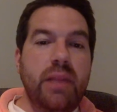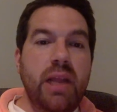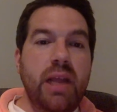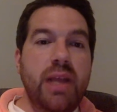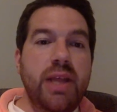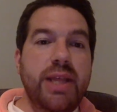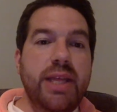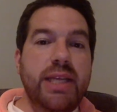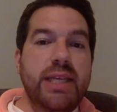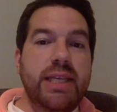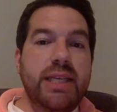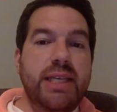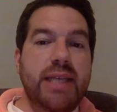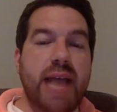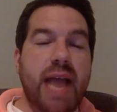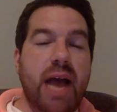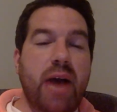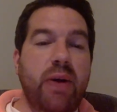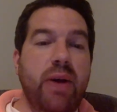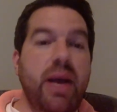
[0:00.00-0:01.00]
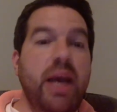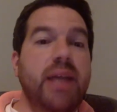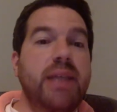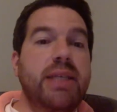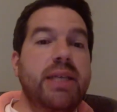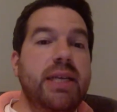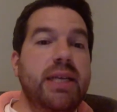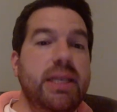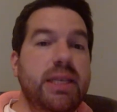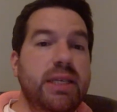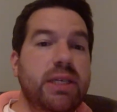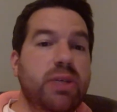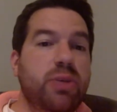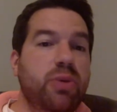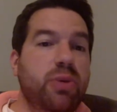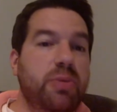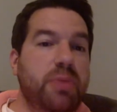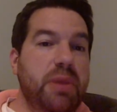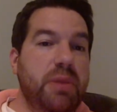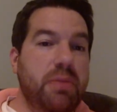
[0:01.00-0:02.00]
and this is how attendance
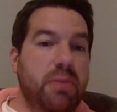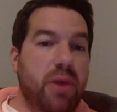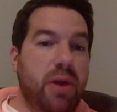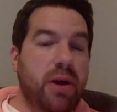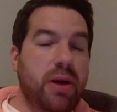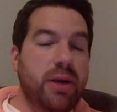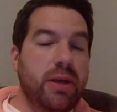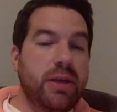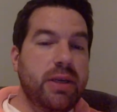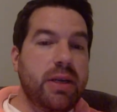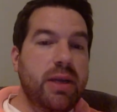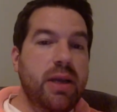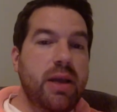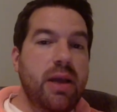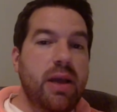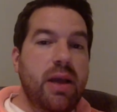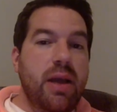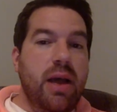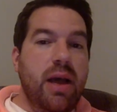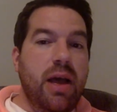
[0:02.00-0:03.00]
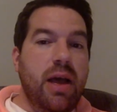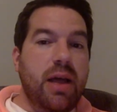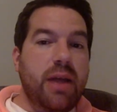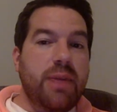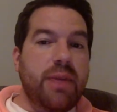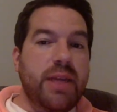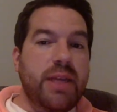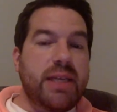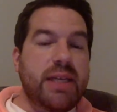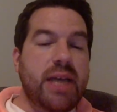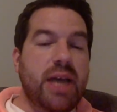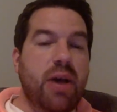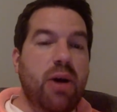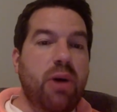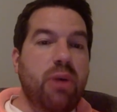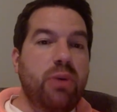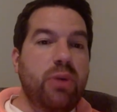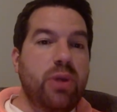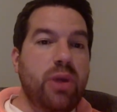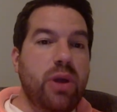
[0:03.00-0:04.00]
will be marked. That's how I
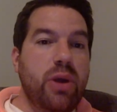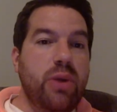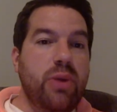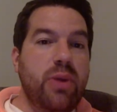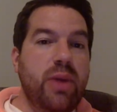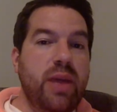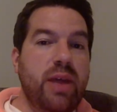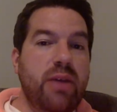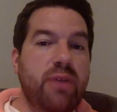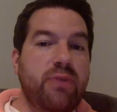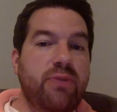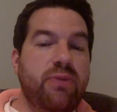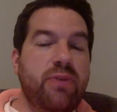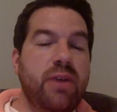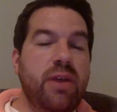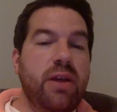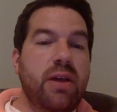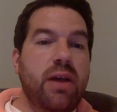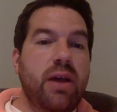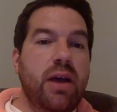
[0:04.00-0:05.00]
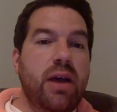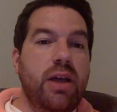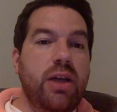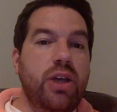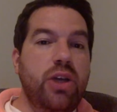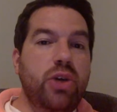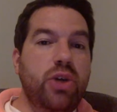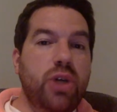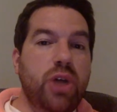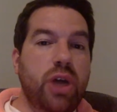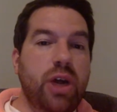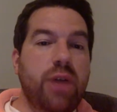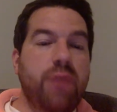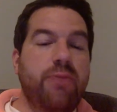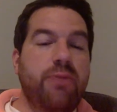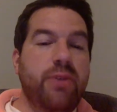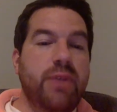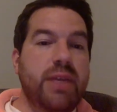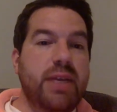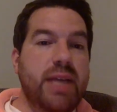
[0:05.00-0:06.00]
will know if you showed up
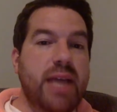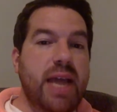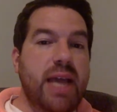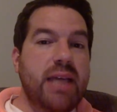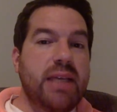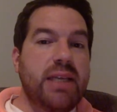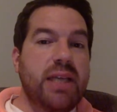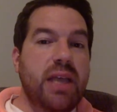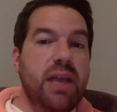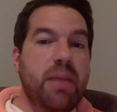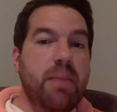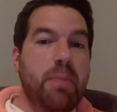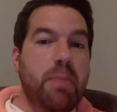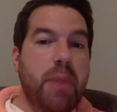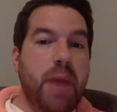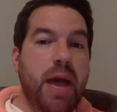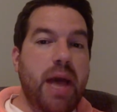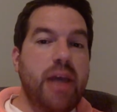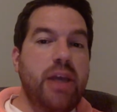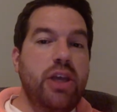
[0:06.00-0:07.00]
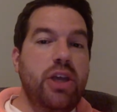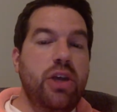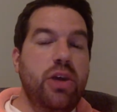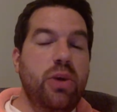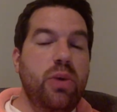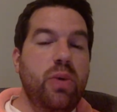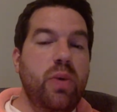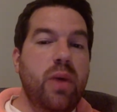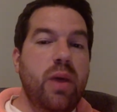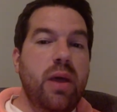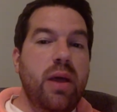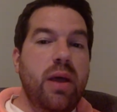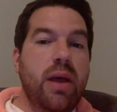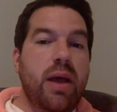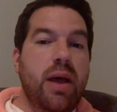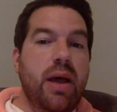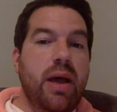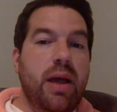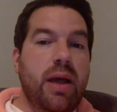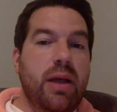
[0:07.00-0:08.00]
for the day, is by you
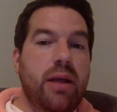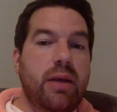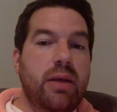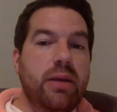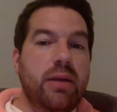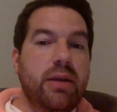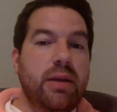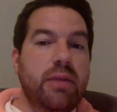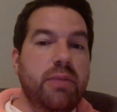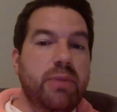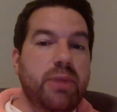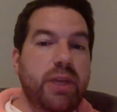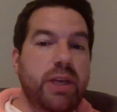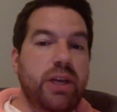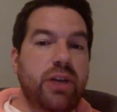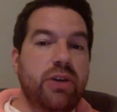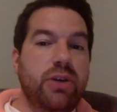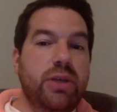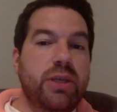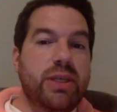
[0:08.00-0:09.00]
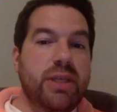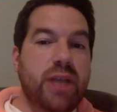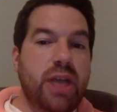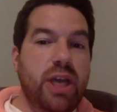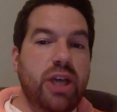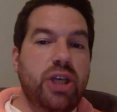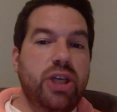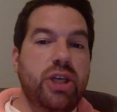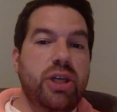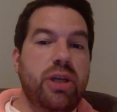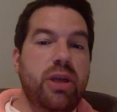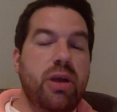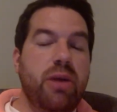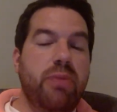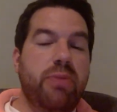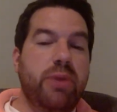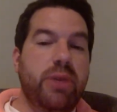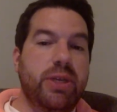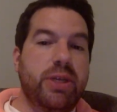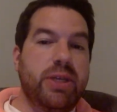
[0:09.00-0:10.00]
completing your discussion
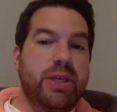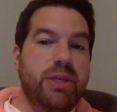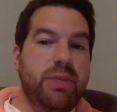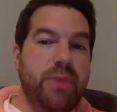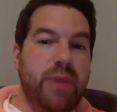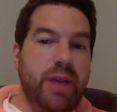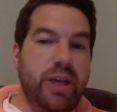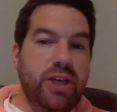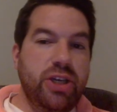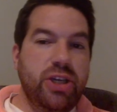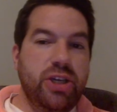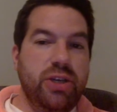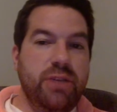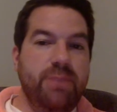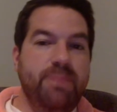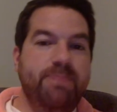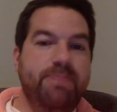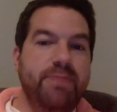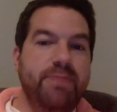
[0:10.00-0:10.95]
participation.